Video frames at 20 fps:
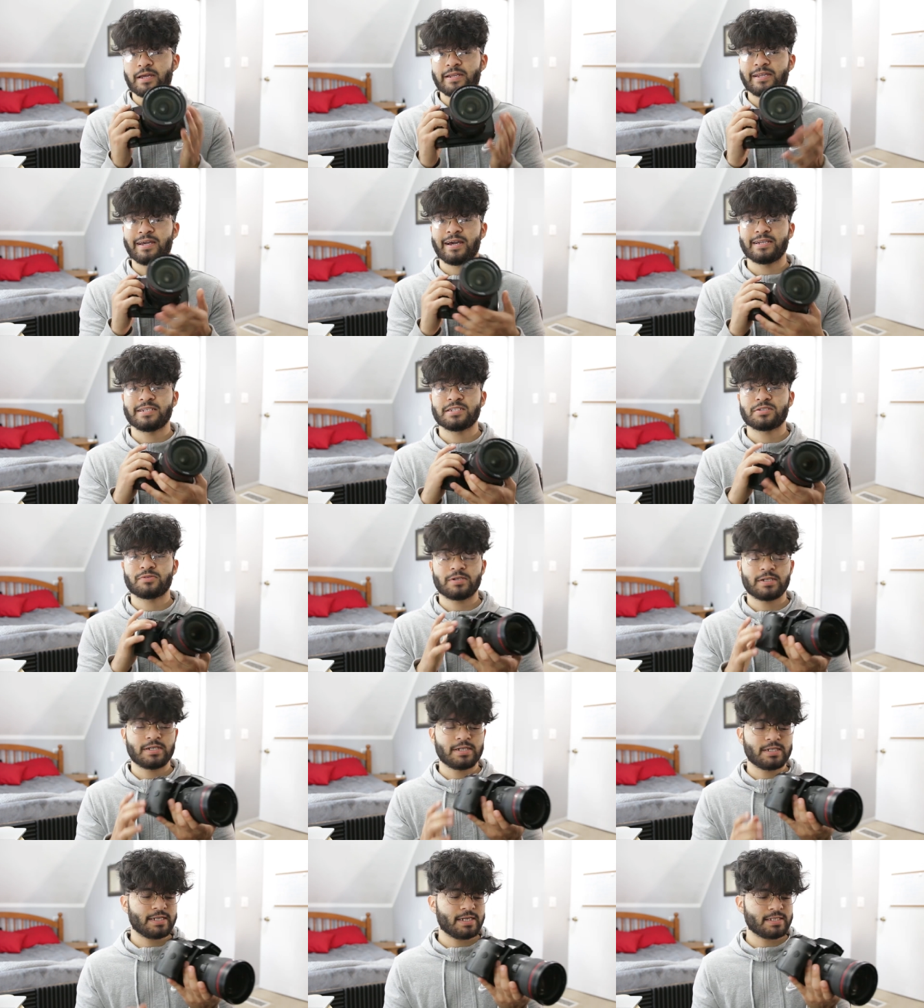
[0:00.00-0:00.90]
And yeah, I just
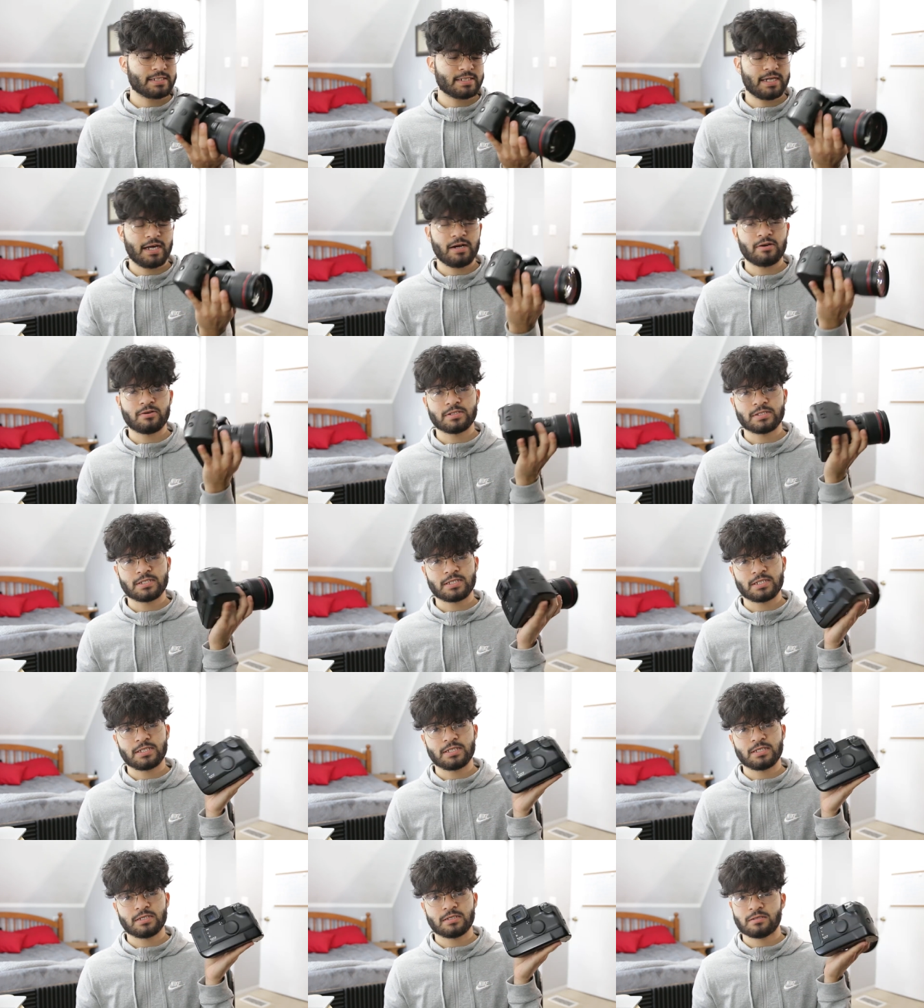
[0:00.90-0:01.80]
wanted to test it out and
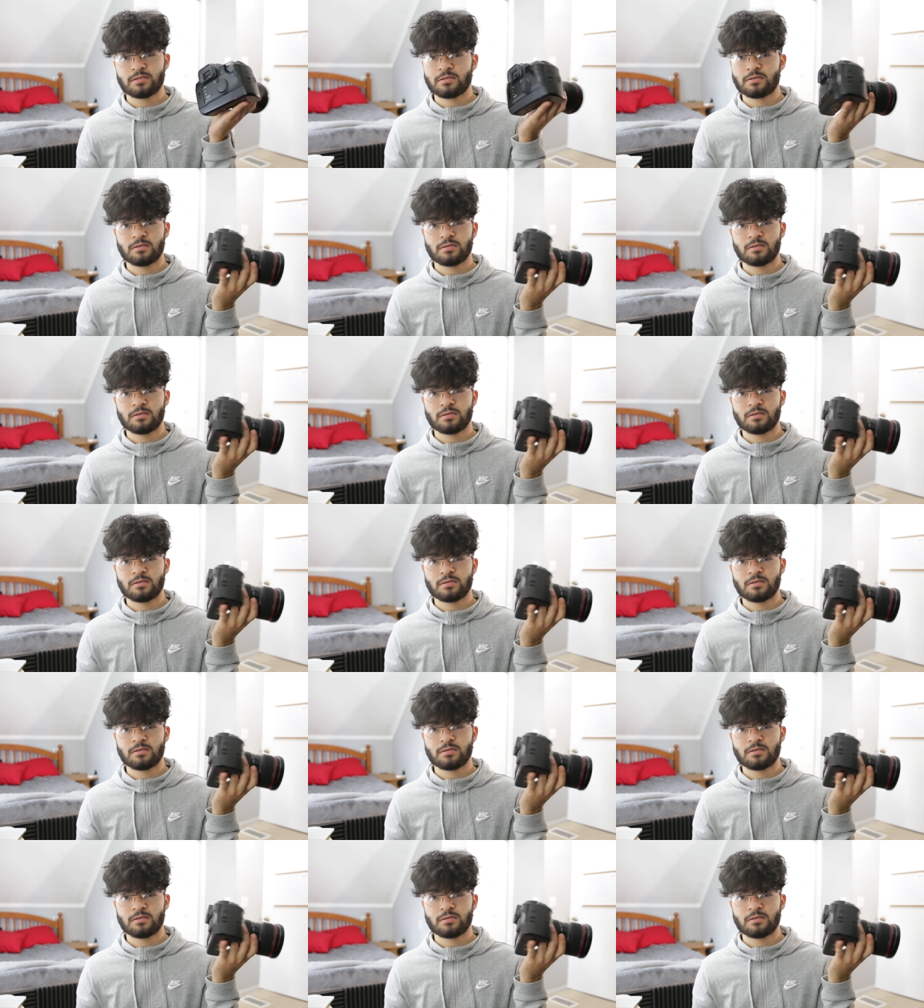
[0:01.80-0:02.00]
see